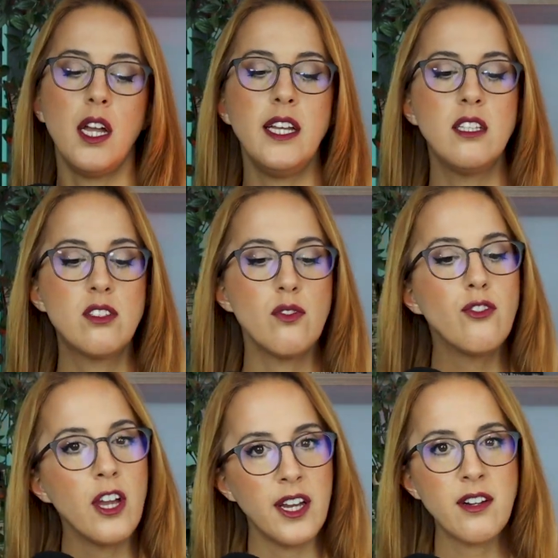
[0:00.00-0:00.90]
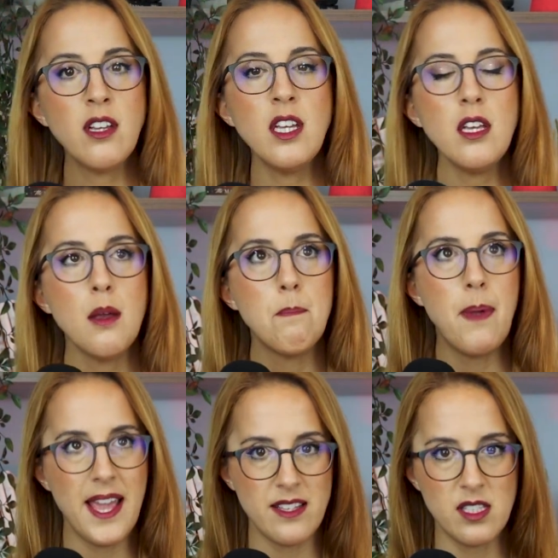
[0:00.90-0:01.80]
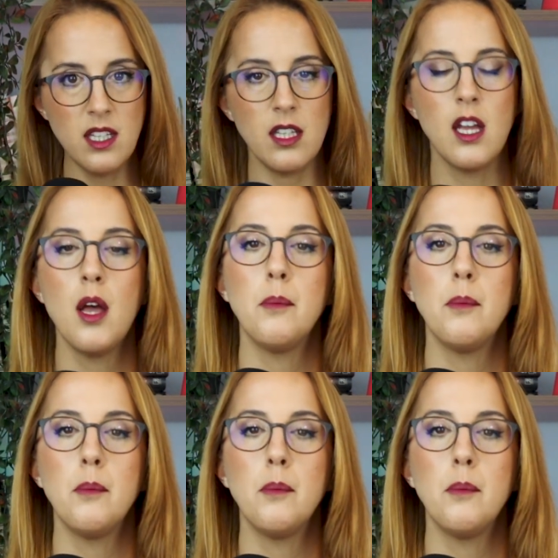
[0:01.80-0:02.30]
It's very basic,